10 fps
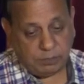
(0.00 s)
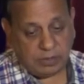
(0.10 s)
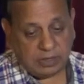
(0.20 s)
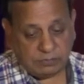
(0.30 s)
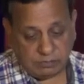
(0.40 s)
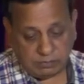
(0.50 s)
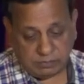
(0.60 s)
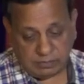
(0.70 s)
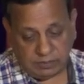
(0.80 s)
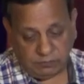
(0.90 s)
uh,
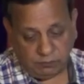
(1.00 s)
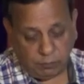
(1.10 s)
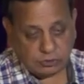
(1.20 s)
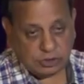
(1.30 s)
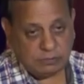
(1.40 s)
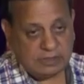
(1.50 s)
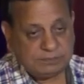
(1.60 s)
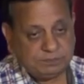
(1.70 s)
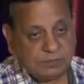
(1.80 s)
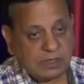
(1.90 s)
if possible,
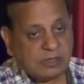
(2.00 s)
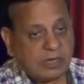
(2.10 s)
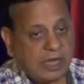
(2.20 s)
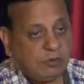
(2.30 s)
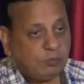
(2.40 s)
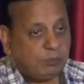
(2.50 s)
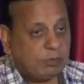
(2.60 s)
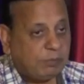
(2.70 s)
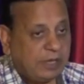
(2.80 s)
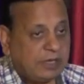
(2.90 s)
try to
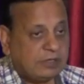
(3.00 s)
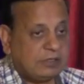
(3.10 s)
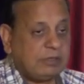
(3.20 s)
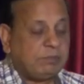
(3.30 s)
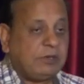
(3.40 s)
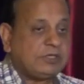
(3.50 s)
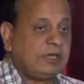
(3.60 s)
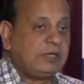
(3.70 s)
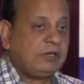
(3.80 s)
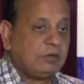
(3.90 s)
prepare the
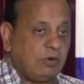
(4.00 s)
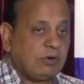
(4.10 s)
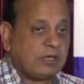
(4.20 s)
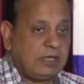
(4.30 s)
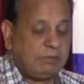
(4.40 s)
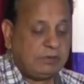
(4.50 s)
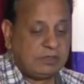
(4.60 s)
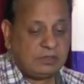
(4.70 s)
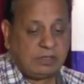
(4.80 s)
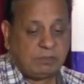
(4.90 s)
patient or keep it
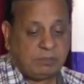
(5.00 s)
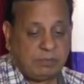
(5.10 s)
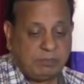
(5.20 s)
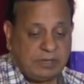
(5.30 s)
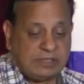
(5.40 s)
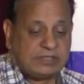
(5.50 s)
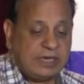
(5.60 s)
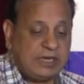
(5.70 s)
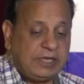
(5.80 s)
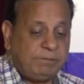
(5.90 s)
a place
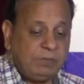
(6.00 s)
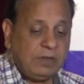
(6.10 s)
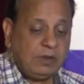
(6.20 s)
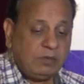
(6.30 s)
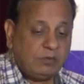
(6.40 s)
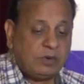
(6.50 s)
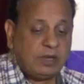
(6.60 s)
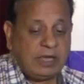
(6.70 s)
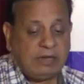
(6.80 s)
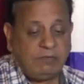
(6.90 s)
ready for
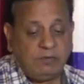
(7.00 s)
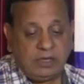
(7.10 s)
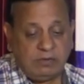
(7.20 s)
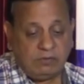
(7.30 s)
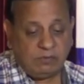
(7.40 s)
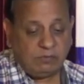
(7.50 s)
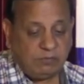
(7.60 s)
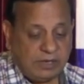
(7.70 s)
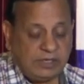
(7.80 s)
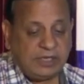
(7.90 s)

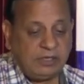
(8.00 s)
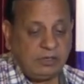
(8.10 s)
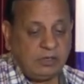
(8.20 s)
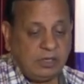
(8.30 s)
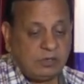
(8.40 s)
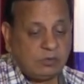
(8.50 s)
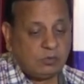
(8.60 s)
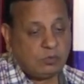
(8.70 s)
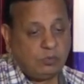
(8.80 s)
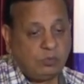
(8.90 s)
LV venting
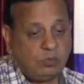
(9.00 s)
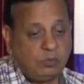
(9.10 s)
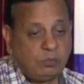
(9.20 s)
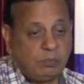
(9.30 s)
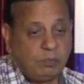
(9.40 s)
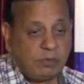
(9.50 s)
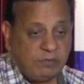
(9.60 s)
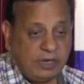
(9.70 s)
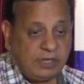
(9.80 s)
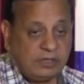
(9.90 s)
to
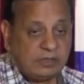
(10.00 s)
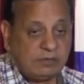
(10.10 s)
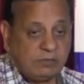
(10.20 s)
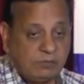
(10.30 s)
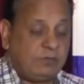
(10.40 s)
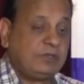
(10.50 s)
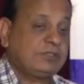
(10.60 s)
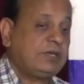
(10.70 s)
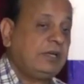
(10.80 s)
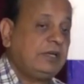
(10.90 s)
prevent
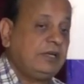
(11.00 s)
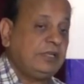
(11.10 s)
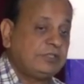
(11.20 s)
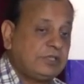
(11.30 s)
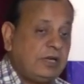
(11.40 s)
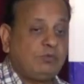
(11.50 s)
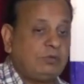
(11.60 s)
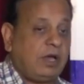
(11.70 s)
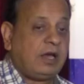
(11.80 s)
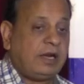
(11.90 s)
first insult to
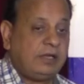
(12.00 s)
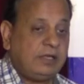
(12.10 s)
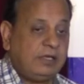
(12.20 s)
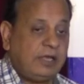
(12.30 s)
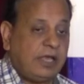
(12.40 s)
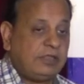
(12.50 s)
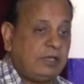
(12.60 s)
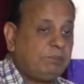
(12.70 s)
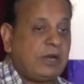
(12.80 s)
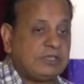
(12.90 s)
the heart and
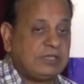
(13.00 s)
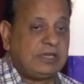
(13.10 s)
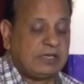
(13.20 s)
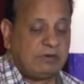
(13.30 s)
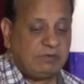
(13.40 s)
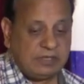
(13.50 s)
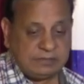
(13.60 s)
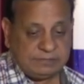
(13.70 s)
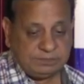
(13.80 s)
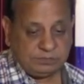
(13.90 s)
then partial recovery.